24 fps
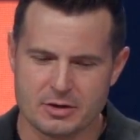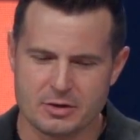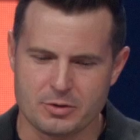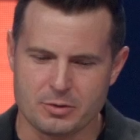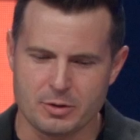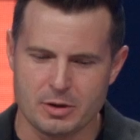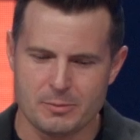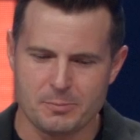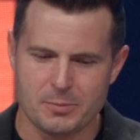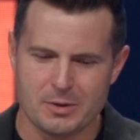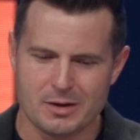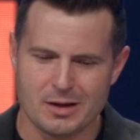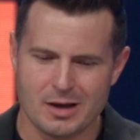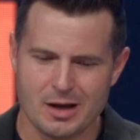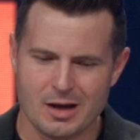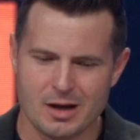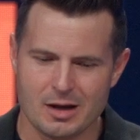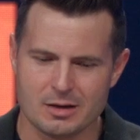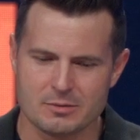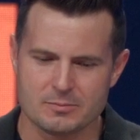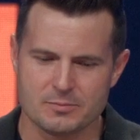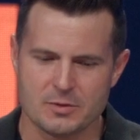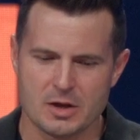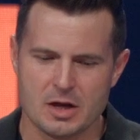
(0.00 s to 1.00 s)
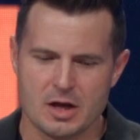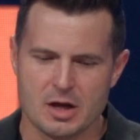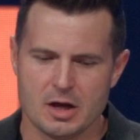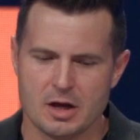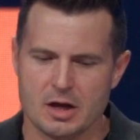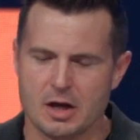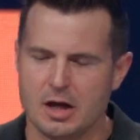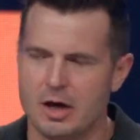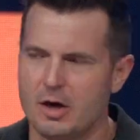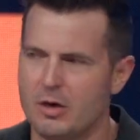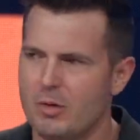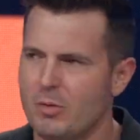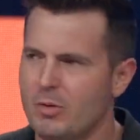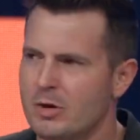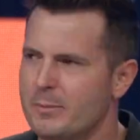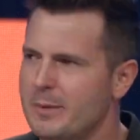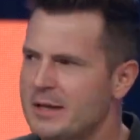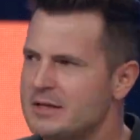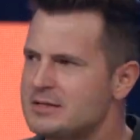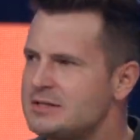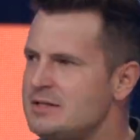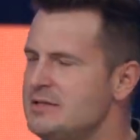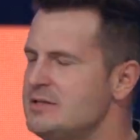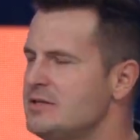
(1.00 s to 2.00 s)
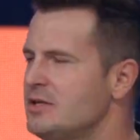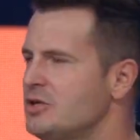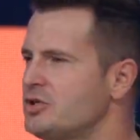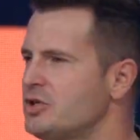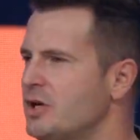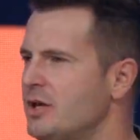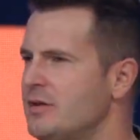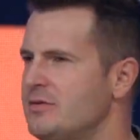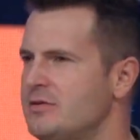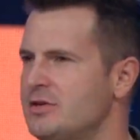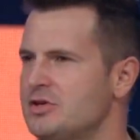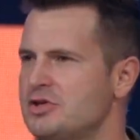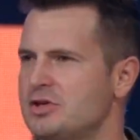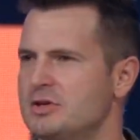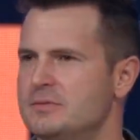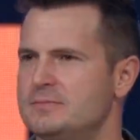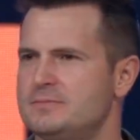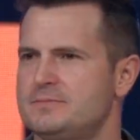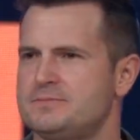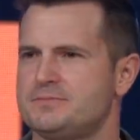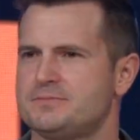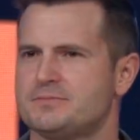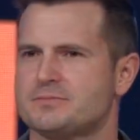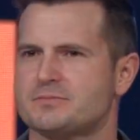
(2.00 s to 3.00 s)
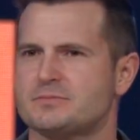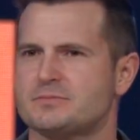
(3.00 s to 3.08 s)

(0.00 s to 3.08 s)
Creepy dad. What about a season of transition?